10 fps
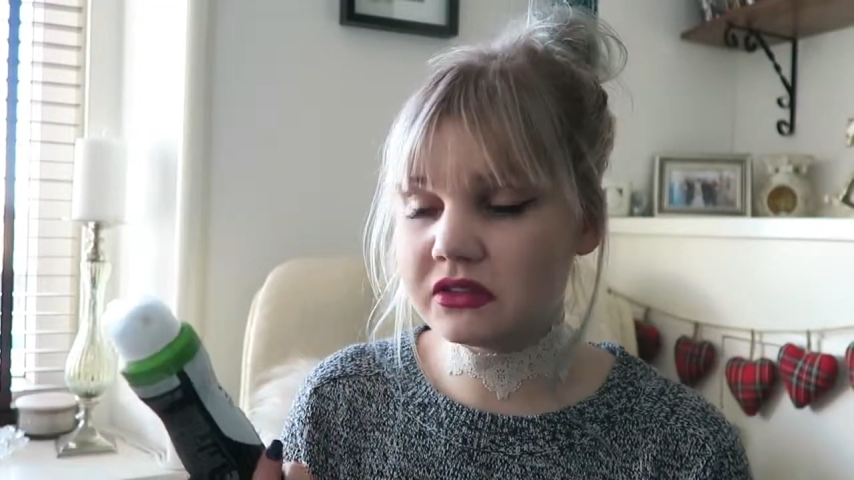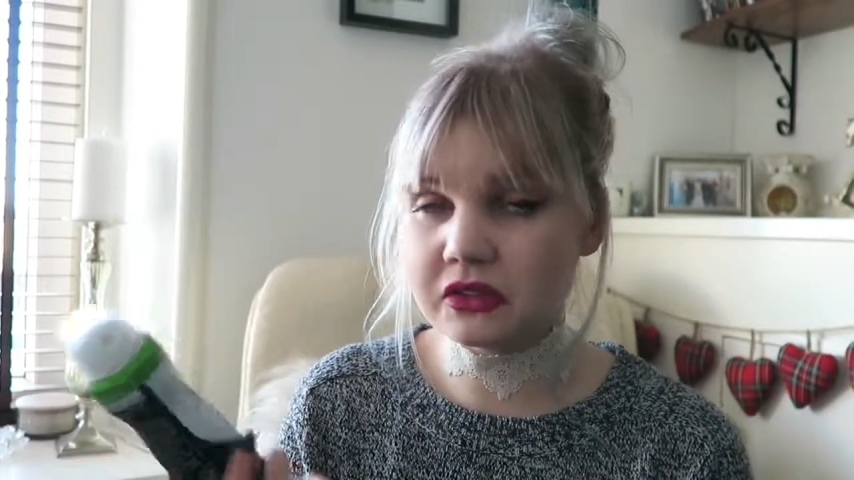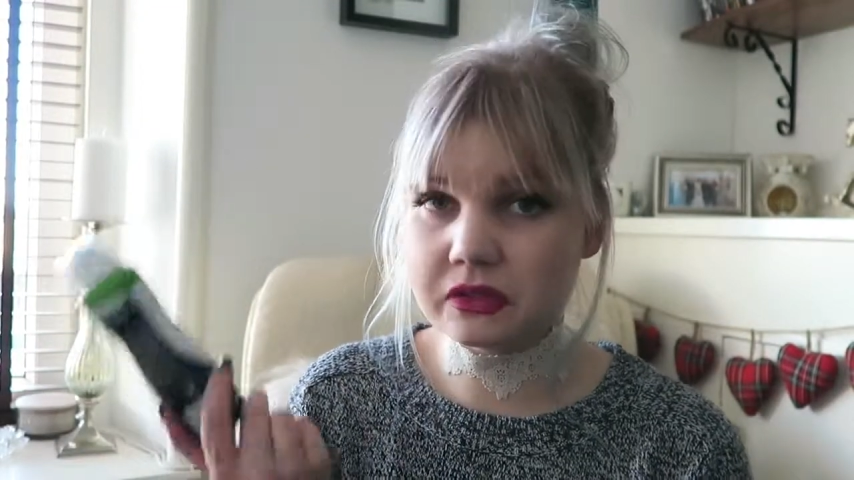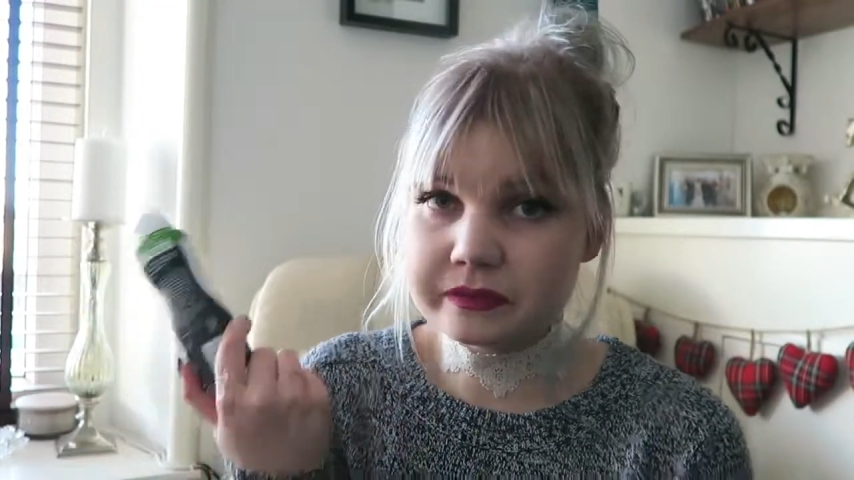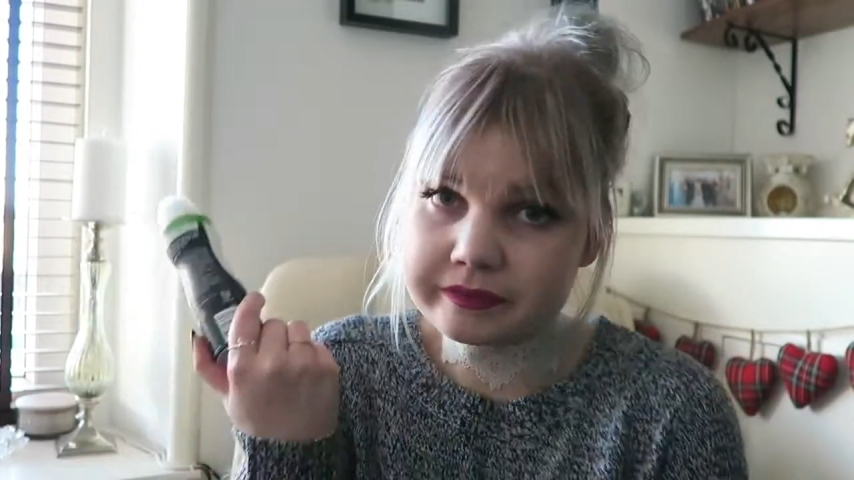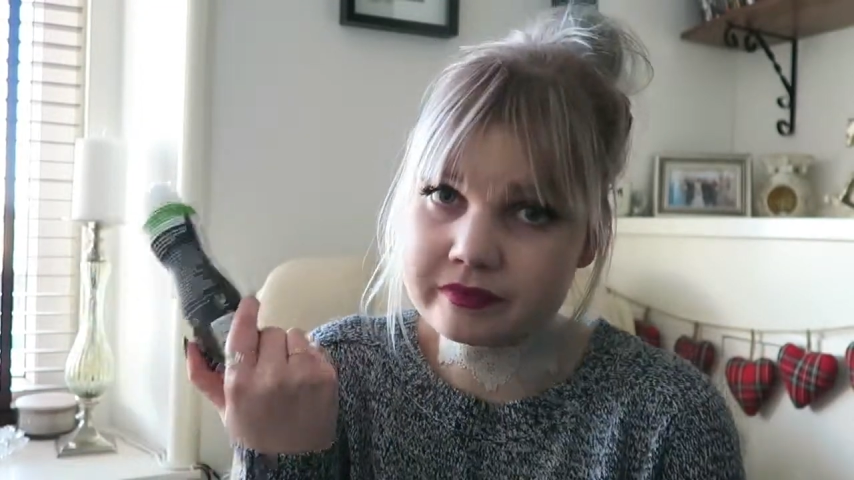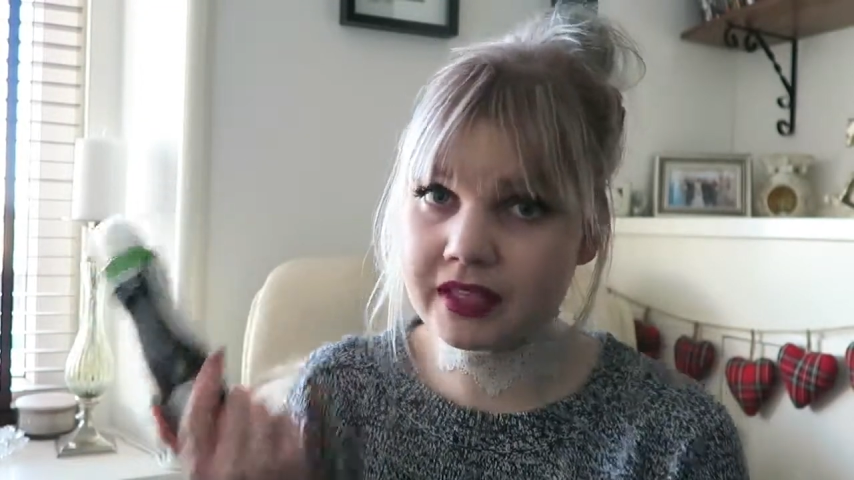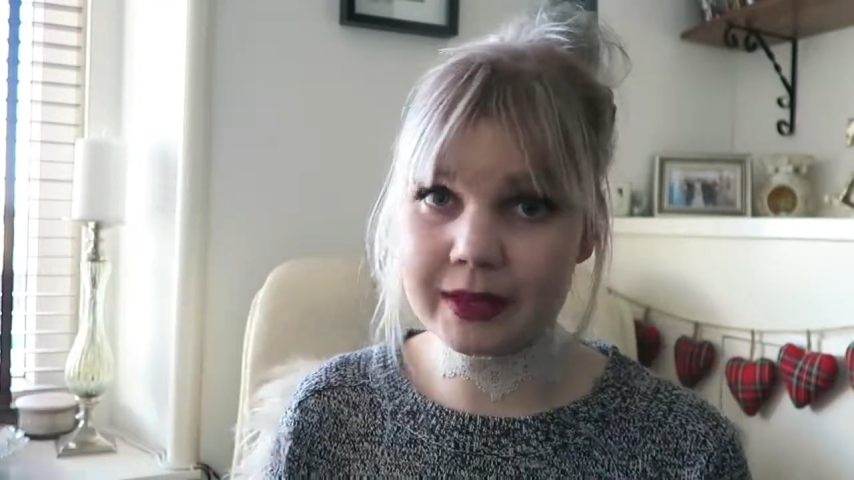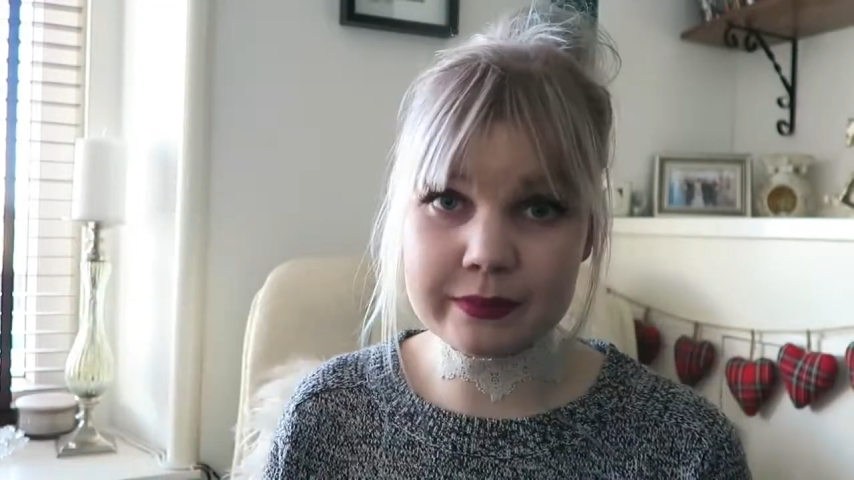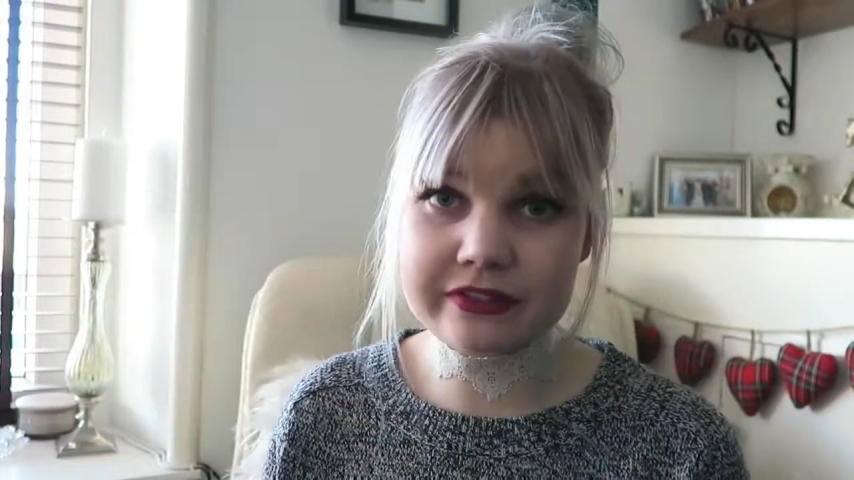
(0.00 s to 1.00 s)
so
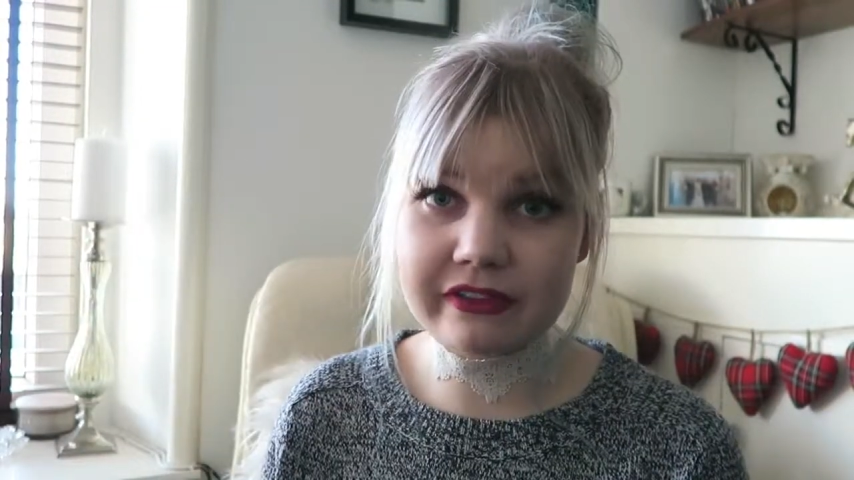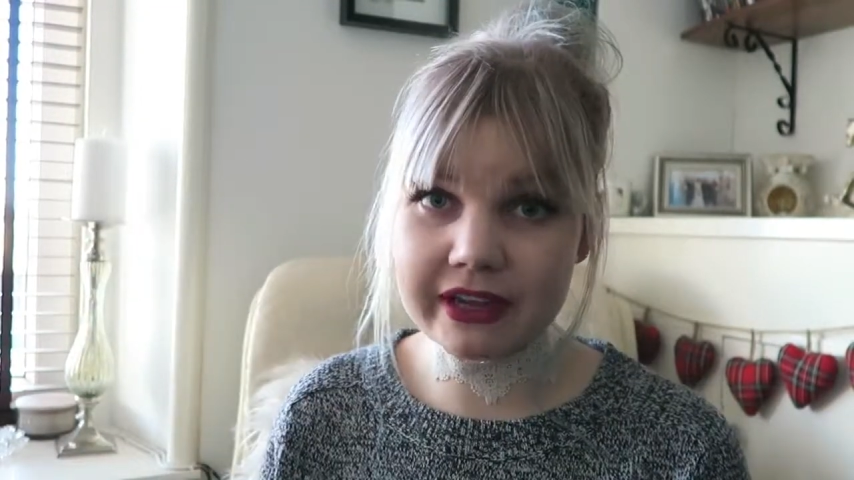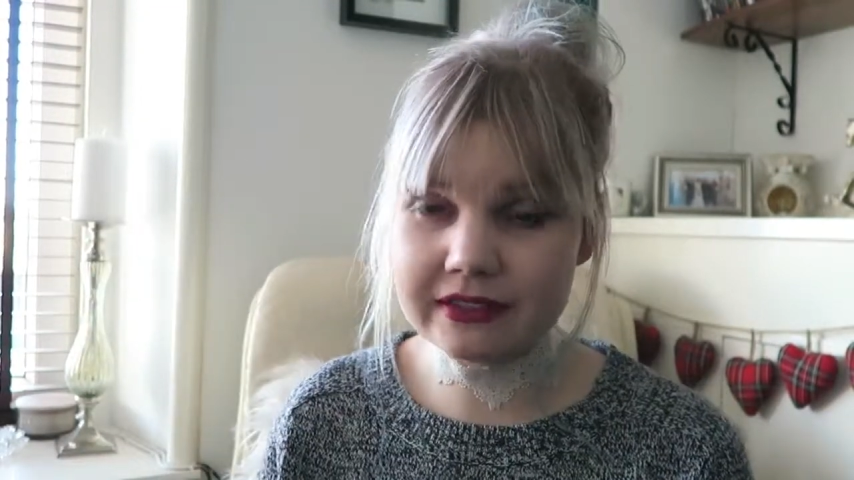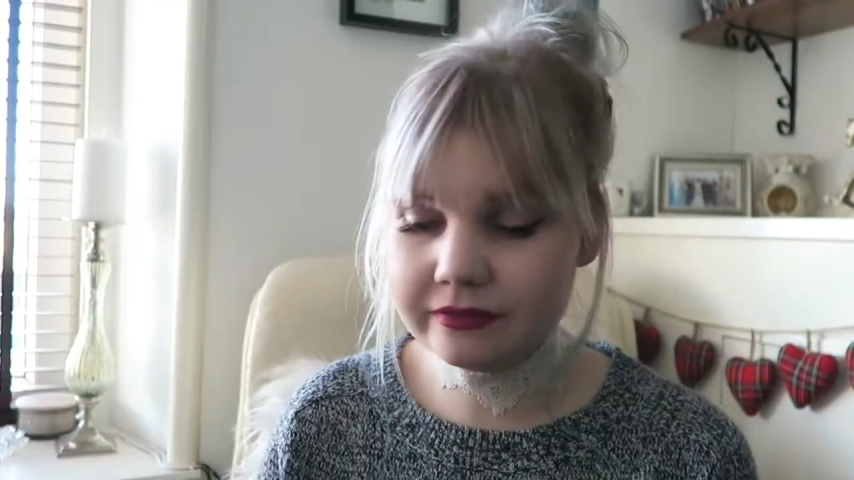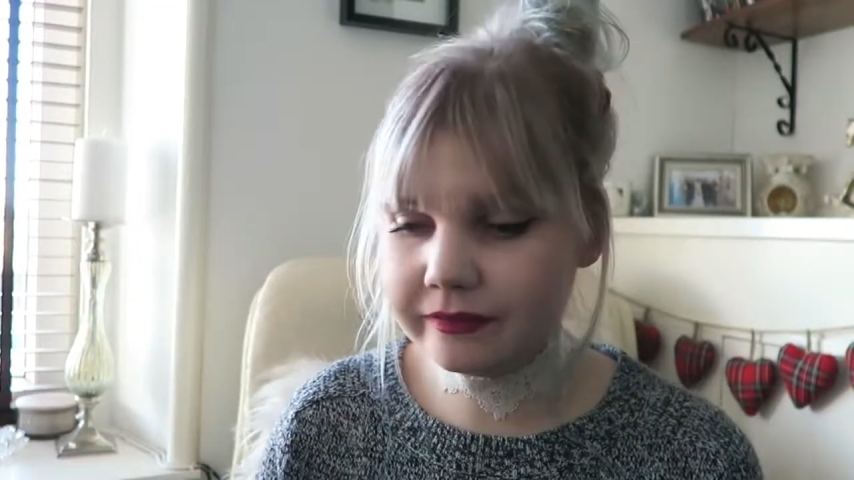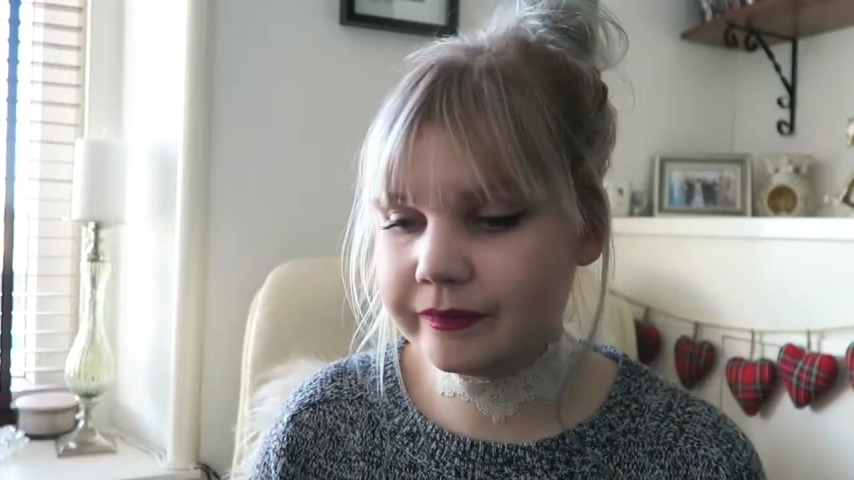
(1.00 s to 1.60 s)
it was fine.